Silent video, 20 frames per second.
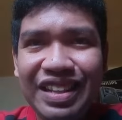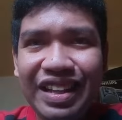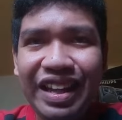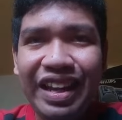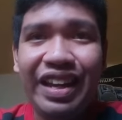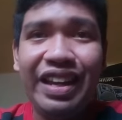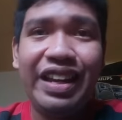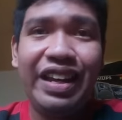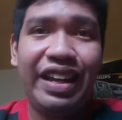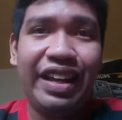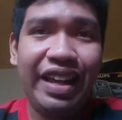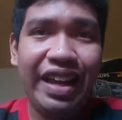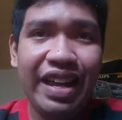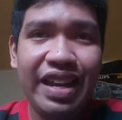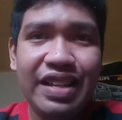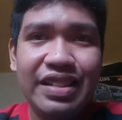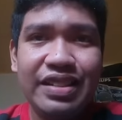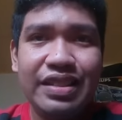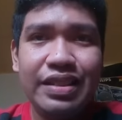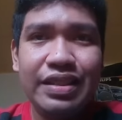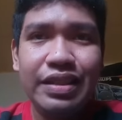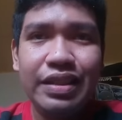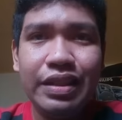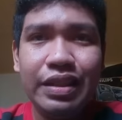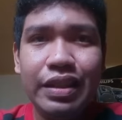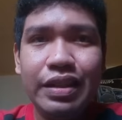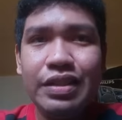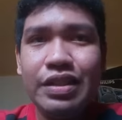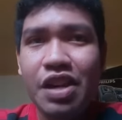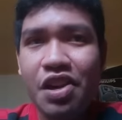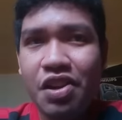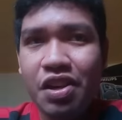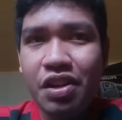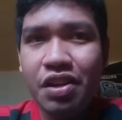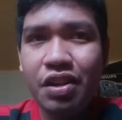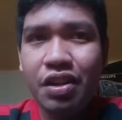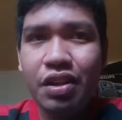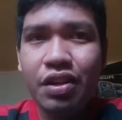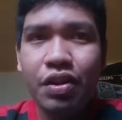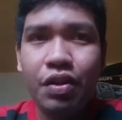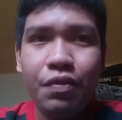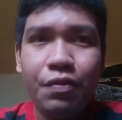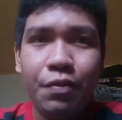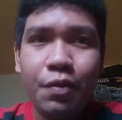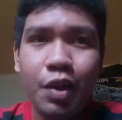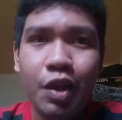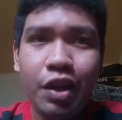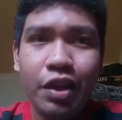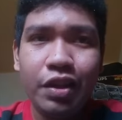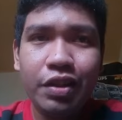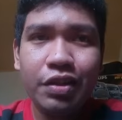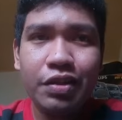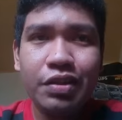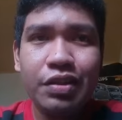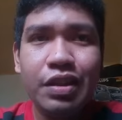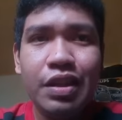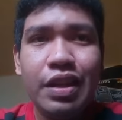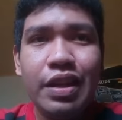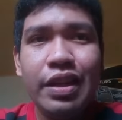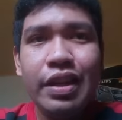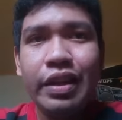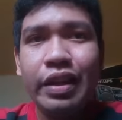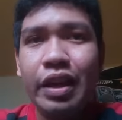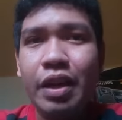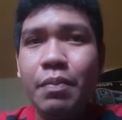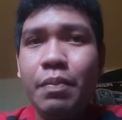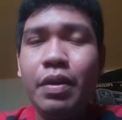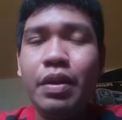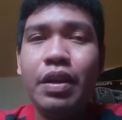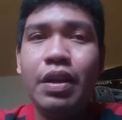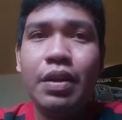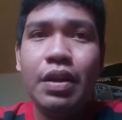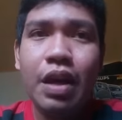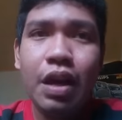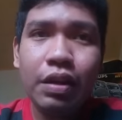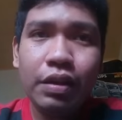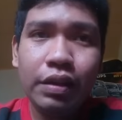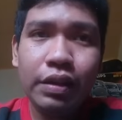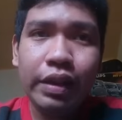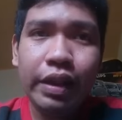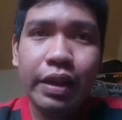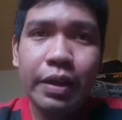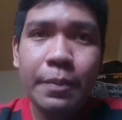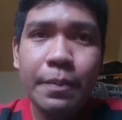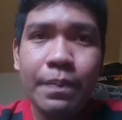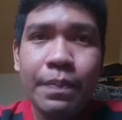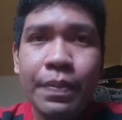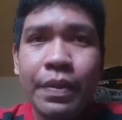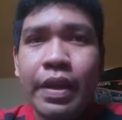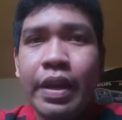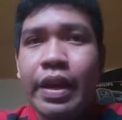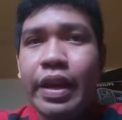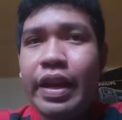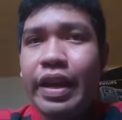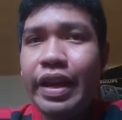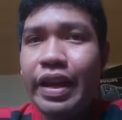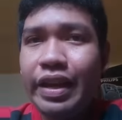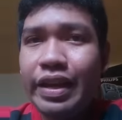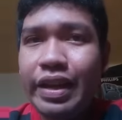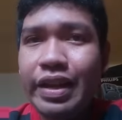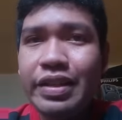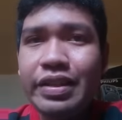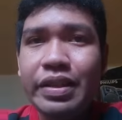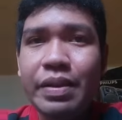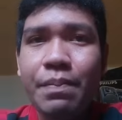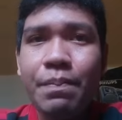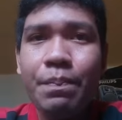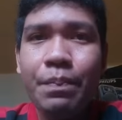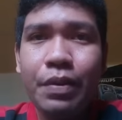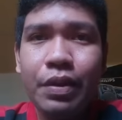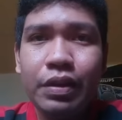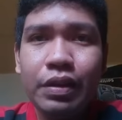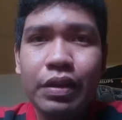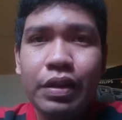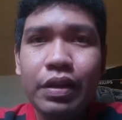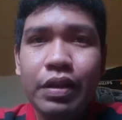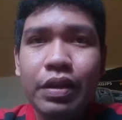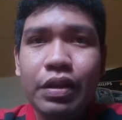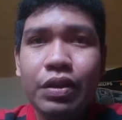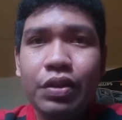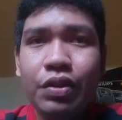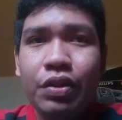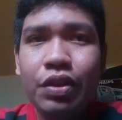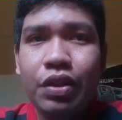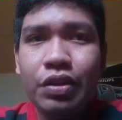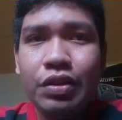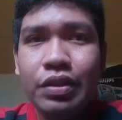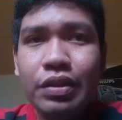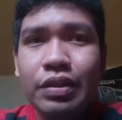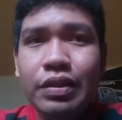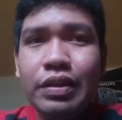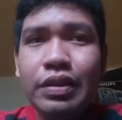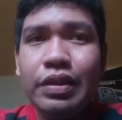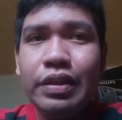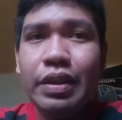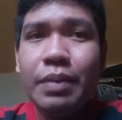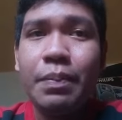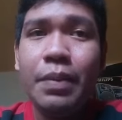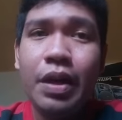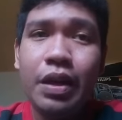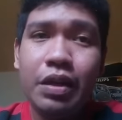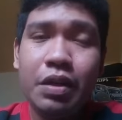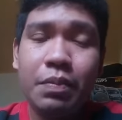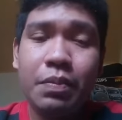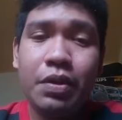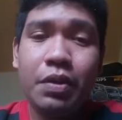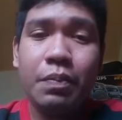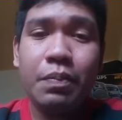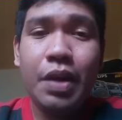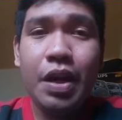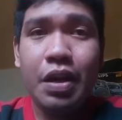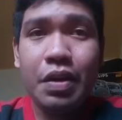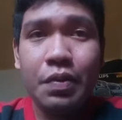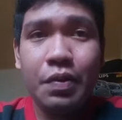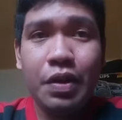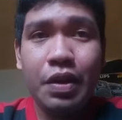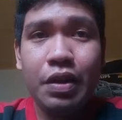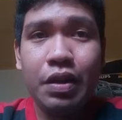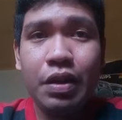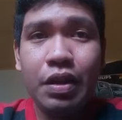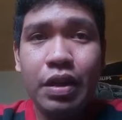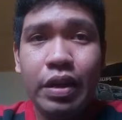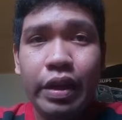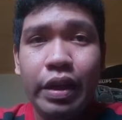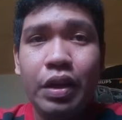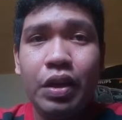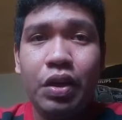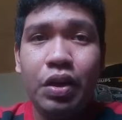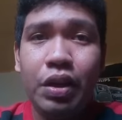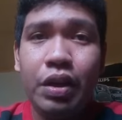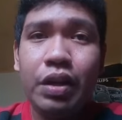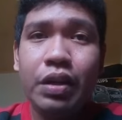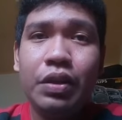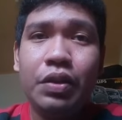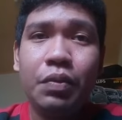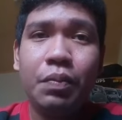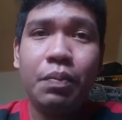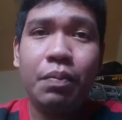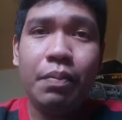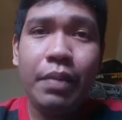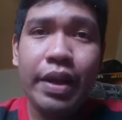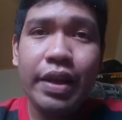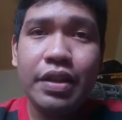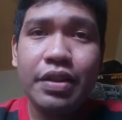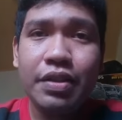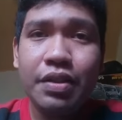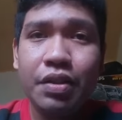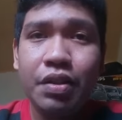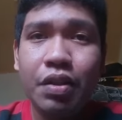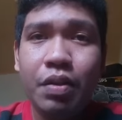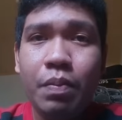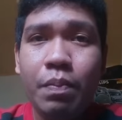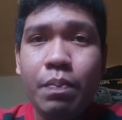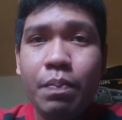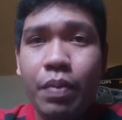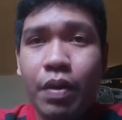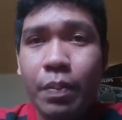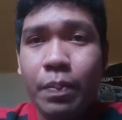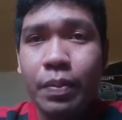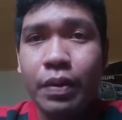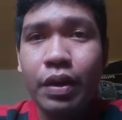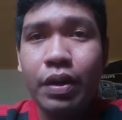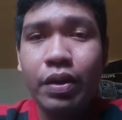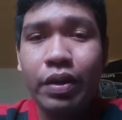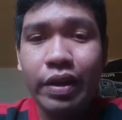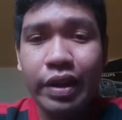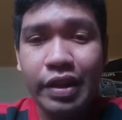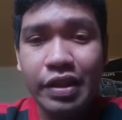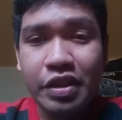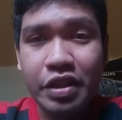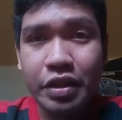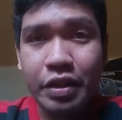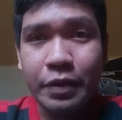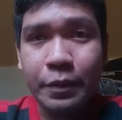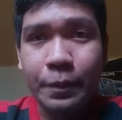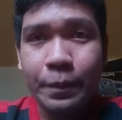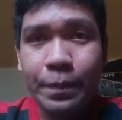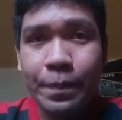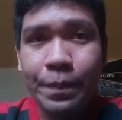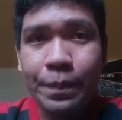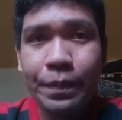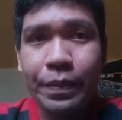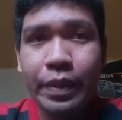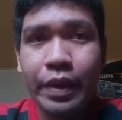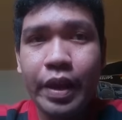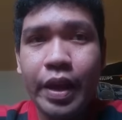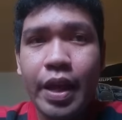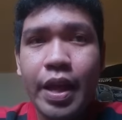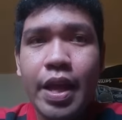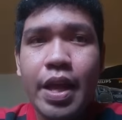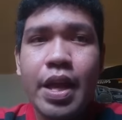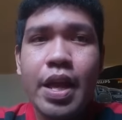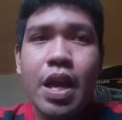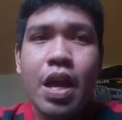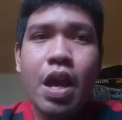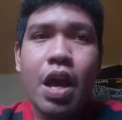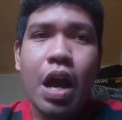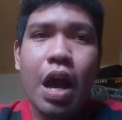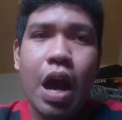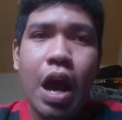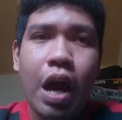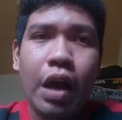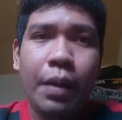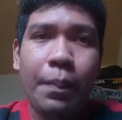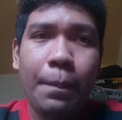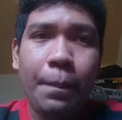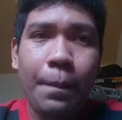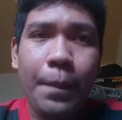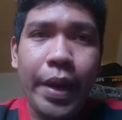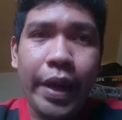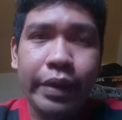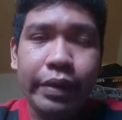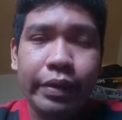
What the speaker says: the case, the jungle of wires can be daunting. It is important to consult the motherboard manual in order to make sure proper connection are made.